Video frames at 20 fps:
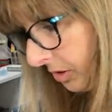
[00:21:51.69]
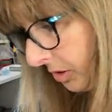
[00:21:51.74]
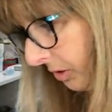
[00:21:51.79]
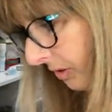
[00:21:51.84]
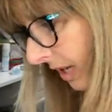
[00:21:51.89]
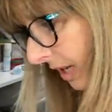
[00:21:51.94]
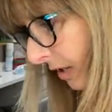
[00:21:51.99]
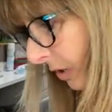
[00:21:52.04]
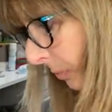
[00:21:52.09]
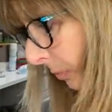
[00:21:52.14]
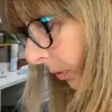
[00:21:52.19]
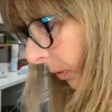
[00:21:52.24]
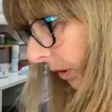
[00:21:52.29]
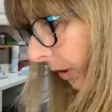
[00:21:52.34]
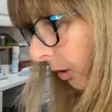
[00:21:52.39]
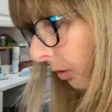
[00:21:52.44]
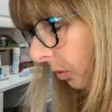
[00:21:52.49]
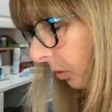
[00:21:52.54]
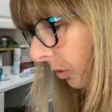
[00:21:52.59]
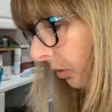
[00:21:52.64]
So that's
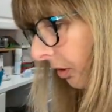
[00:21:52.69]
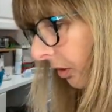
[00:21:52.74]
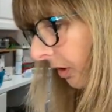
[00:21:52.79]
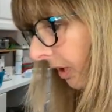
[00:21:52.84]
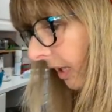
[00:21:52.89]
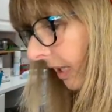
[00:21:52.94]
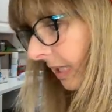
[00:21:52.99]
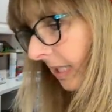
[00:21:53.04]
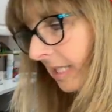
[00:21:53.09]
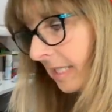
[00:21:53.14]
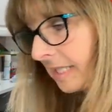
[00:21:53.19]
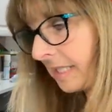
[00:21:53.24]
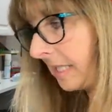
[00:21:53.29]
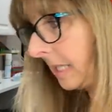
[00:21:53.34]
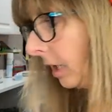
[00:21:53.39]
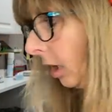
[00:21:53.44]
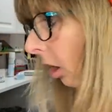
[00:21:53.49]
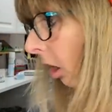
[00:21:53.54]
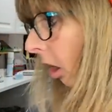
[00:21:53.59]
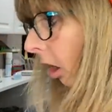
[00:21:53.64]
pretty cool. You're going to get to
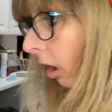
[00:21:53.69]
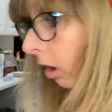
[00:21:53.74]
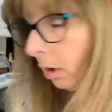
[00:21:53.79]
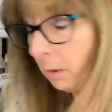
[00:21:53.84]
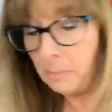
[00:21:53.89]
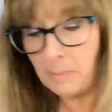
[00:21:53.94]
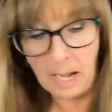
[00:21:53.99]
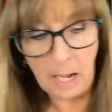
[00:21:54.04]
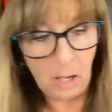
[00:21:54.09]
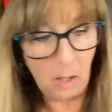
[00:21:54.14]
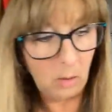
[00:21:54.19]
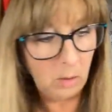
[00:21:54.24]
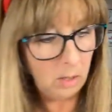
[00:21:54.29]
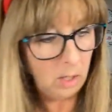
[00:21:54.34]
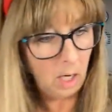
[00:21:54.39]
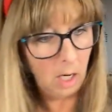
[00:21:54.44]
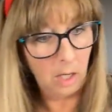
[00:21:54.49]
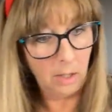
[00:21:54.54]
see all about